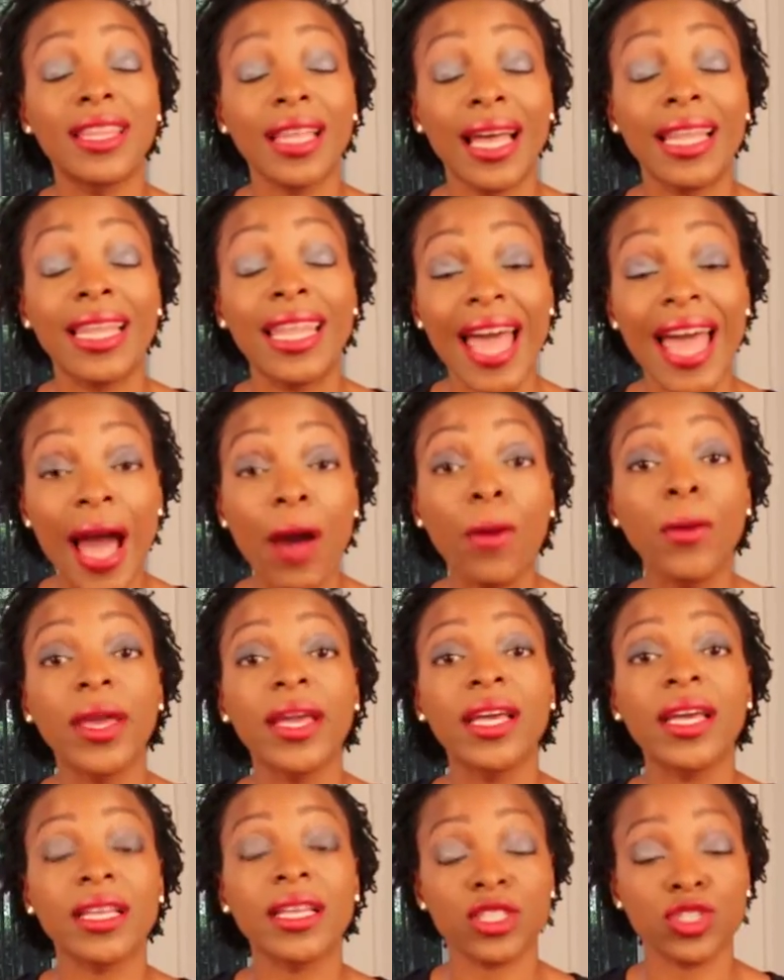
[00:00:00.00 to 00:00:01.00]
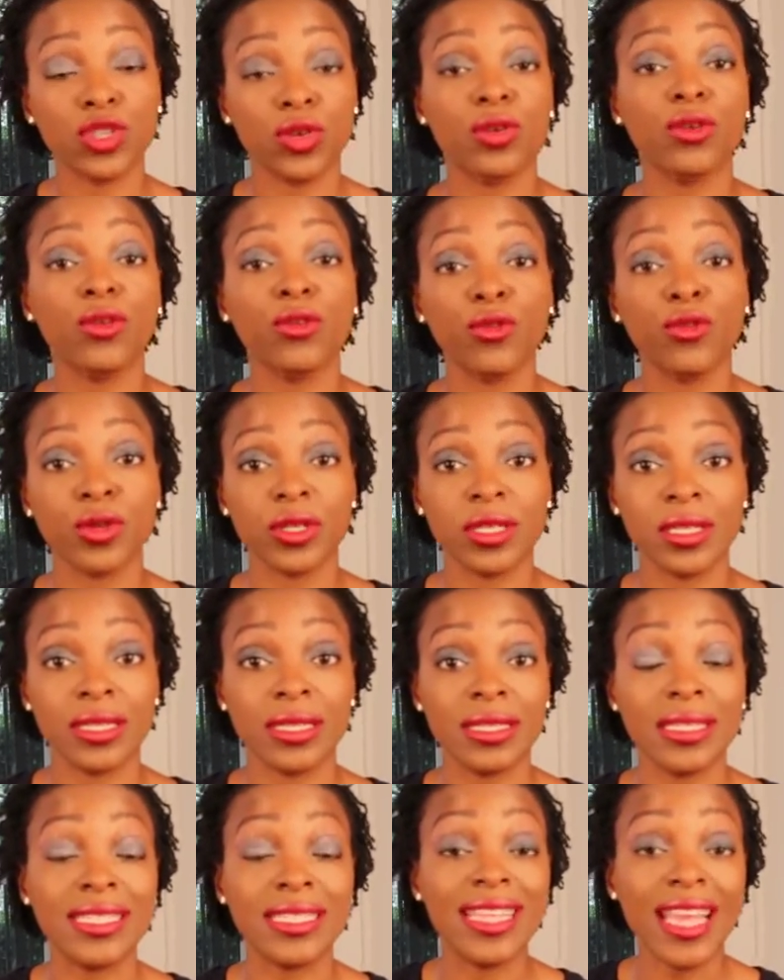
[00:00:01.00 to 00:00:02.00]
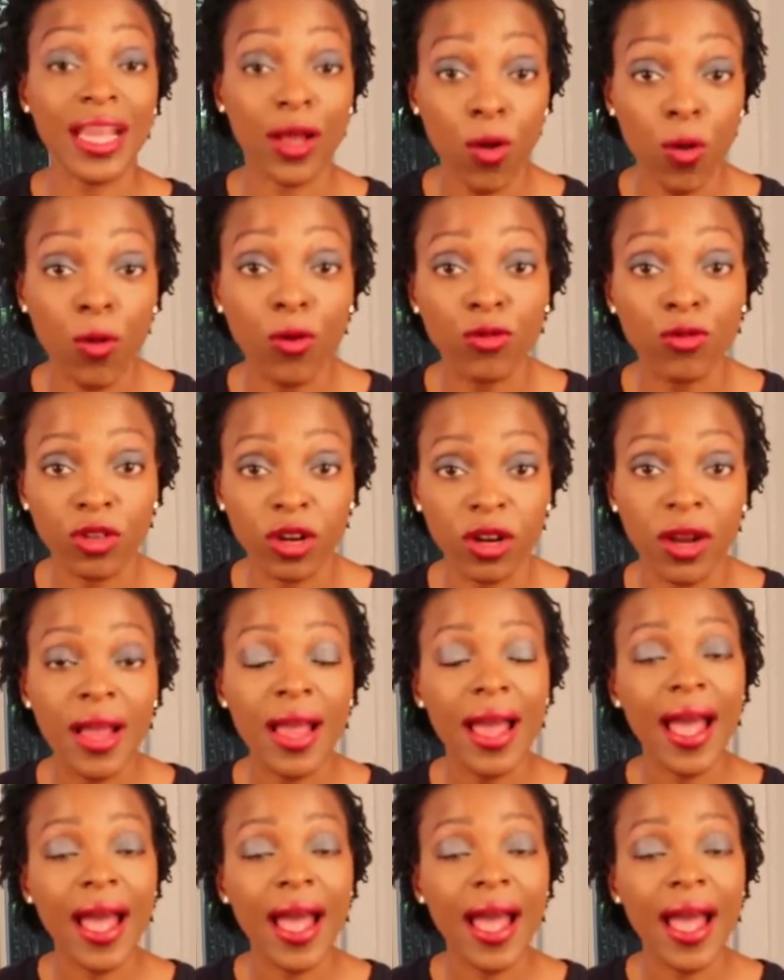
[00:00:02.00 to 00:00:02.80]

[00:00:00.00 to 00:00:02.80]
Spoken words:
allowing external forces to take over,